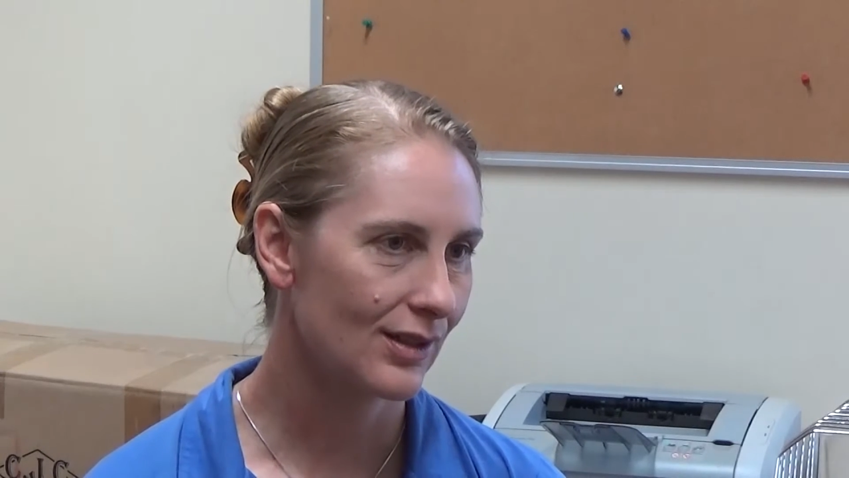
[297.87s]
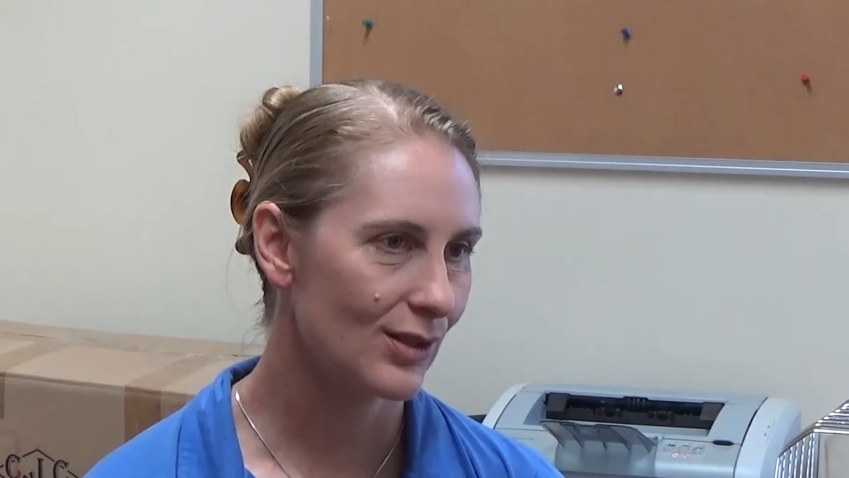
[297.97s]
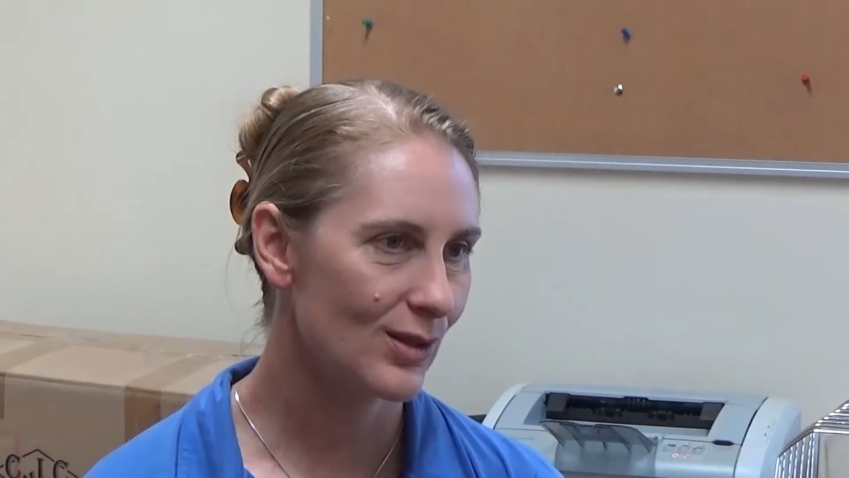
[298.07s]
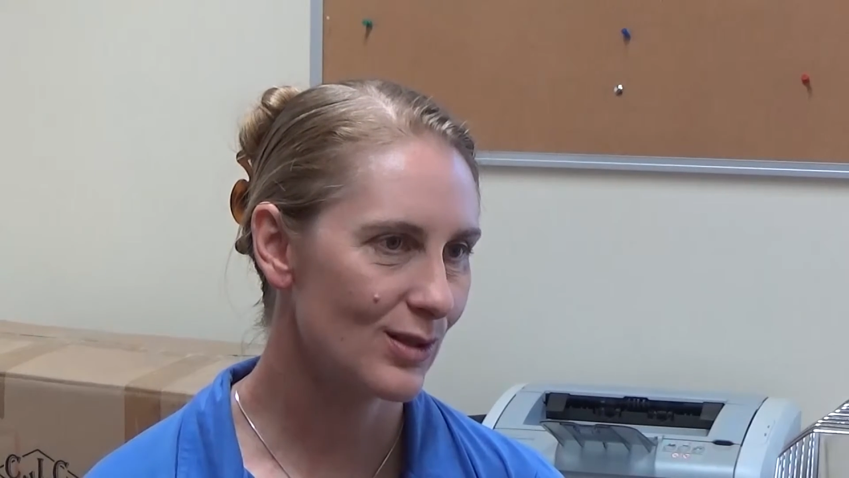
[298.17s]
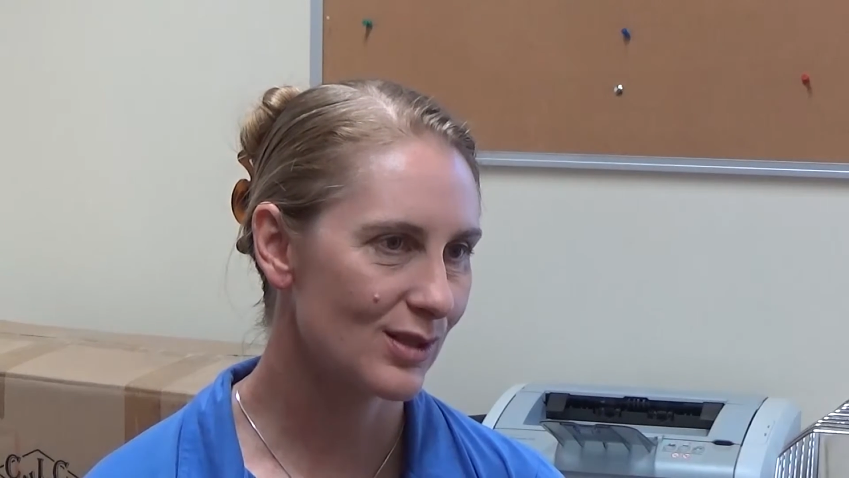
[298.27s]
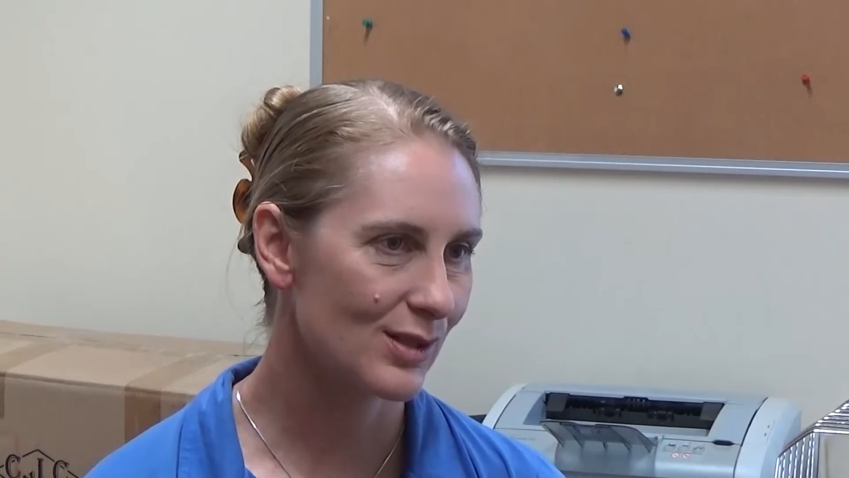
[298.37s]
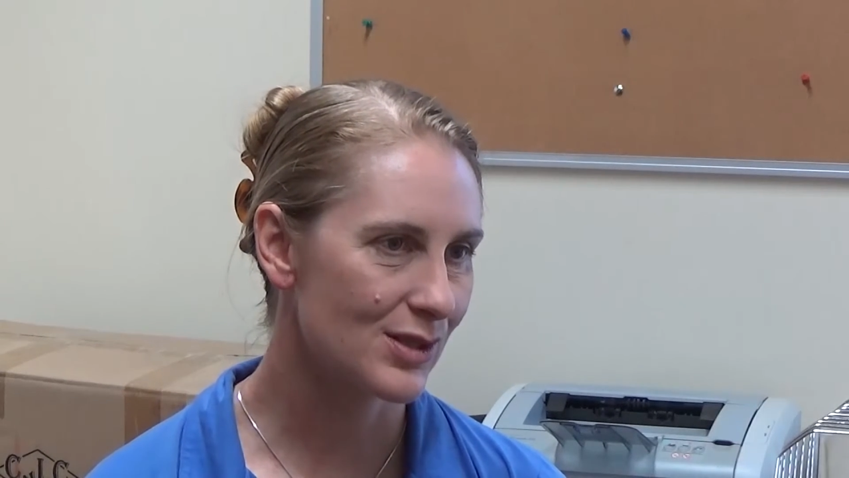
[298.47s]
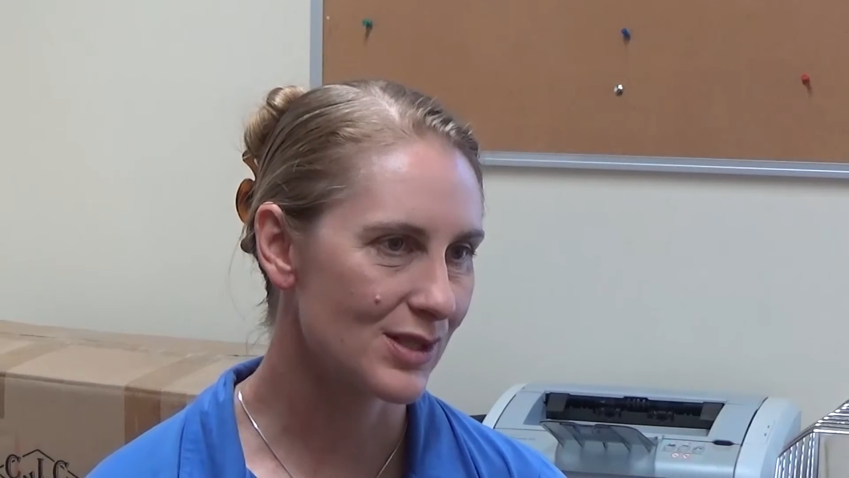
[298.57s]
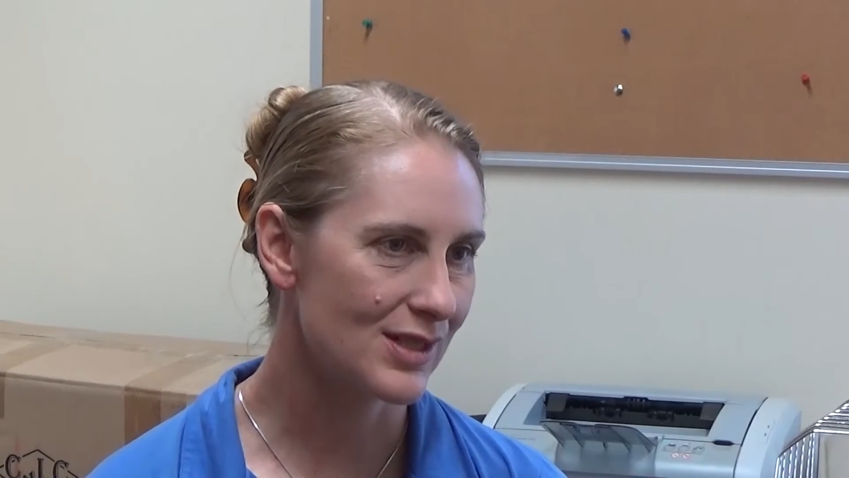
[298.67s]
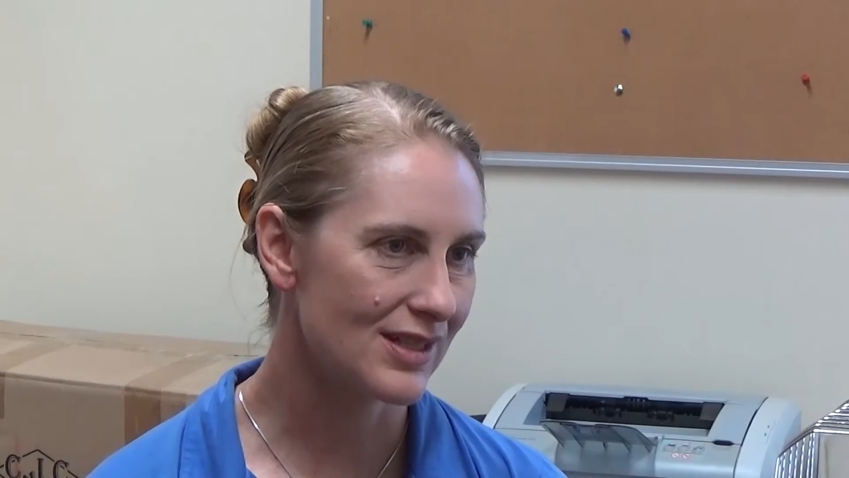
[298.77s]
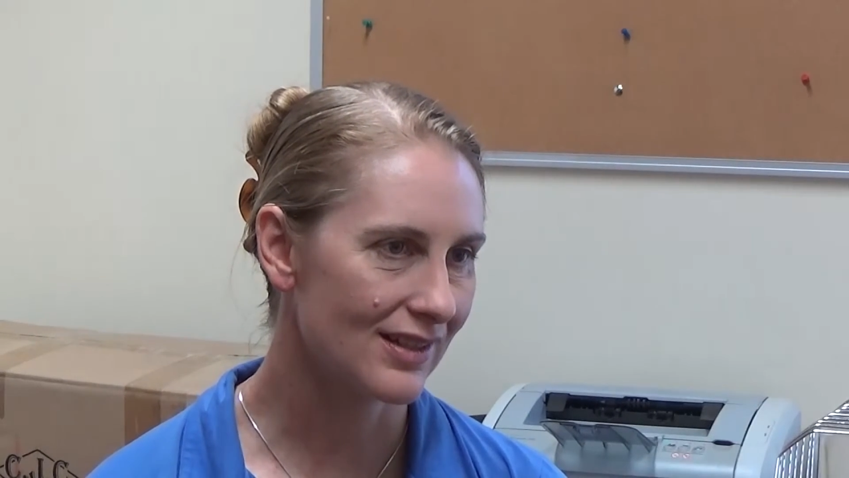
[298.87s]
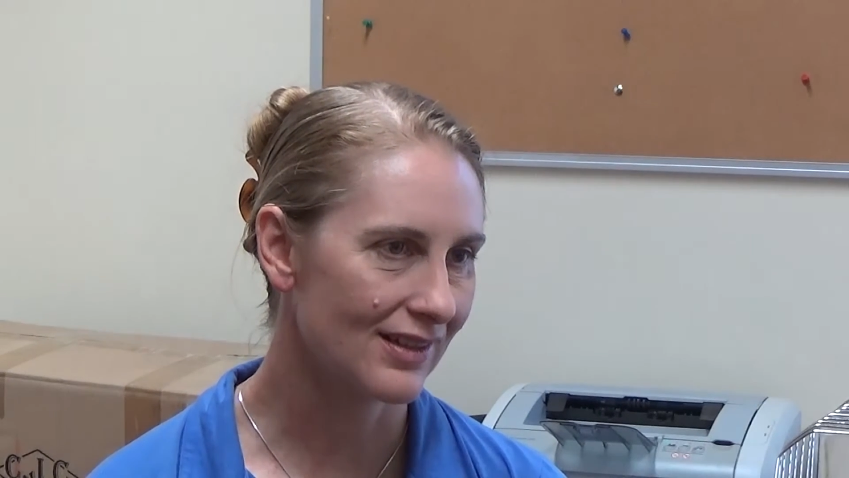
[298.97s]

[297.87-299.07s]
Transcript: huge logistic